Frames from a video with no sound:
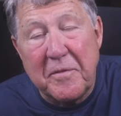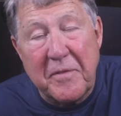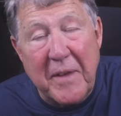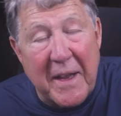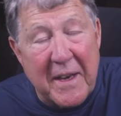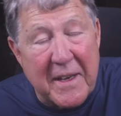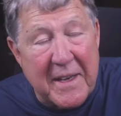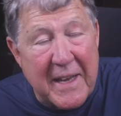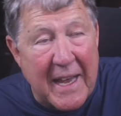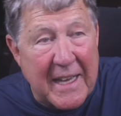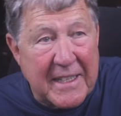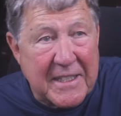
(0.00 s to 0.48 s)

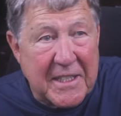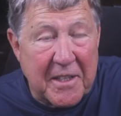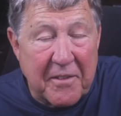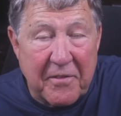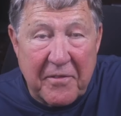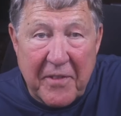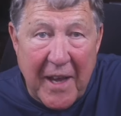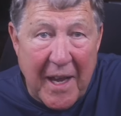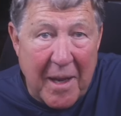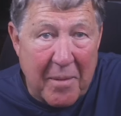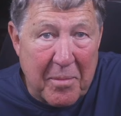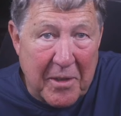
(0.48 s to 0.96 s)
fantastic,
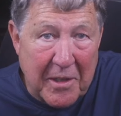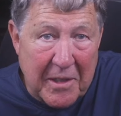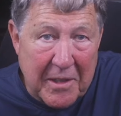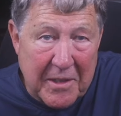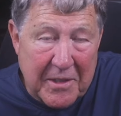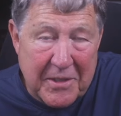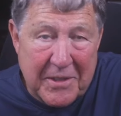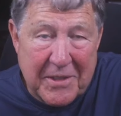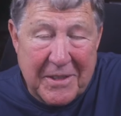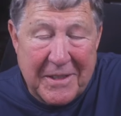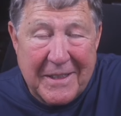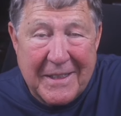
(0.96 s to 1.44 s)

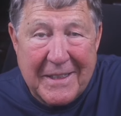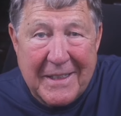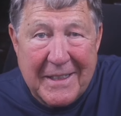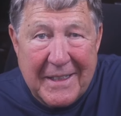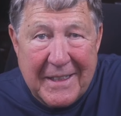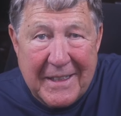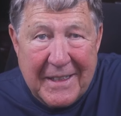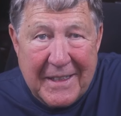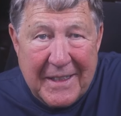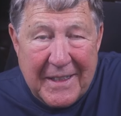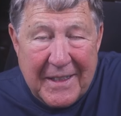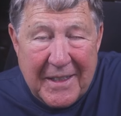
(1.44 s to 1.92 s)
fabulous,
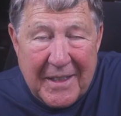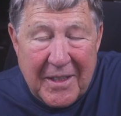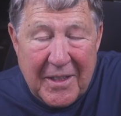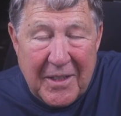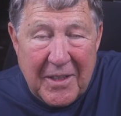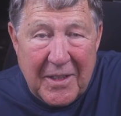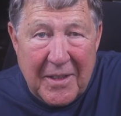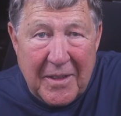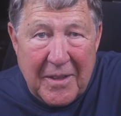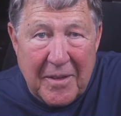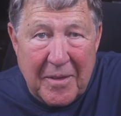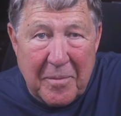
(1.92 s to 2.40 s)

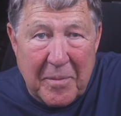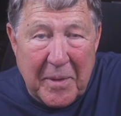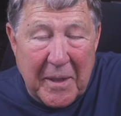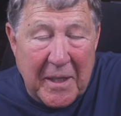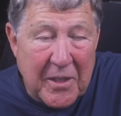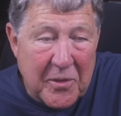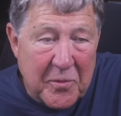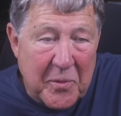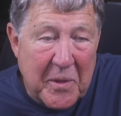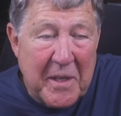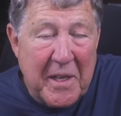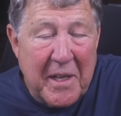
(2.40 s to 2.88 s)

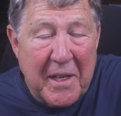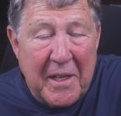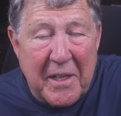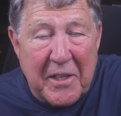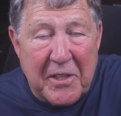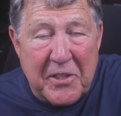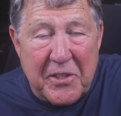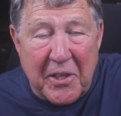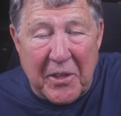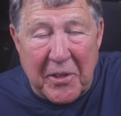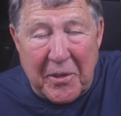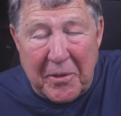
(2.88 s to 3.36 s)
because we need
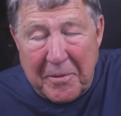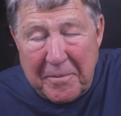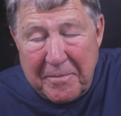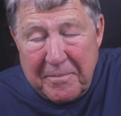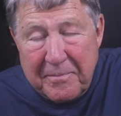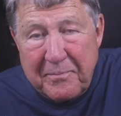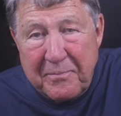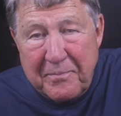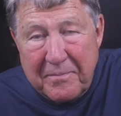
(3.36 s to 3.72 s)
each other.